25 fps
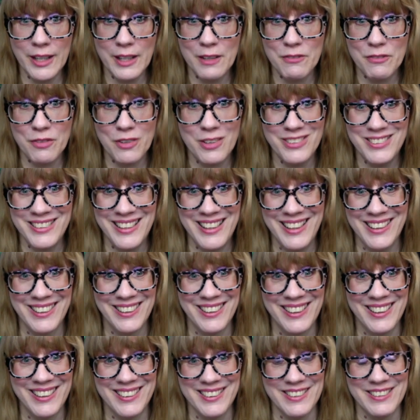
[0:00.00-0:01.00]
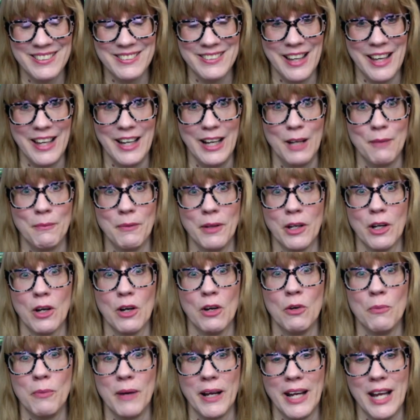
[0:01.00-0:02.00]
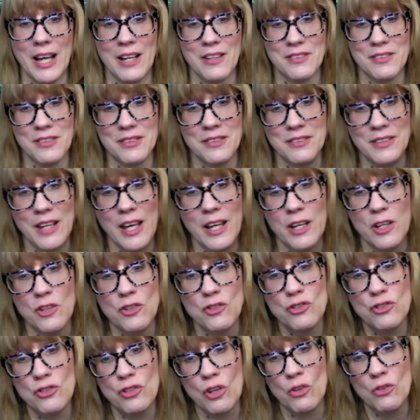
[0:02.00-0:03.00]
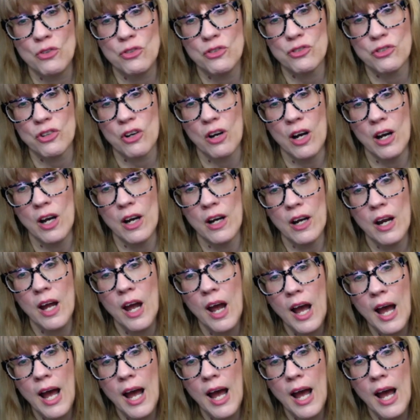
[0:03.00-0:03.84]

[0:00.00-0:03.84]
At first, I didn't like the scent. I'm like, oh my gosh, this scent is so strong.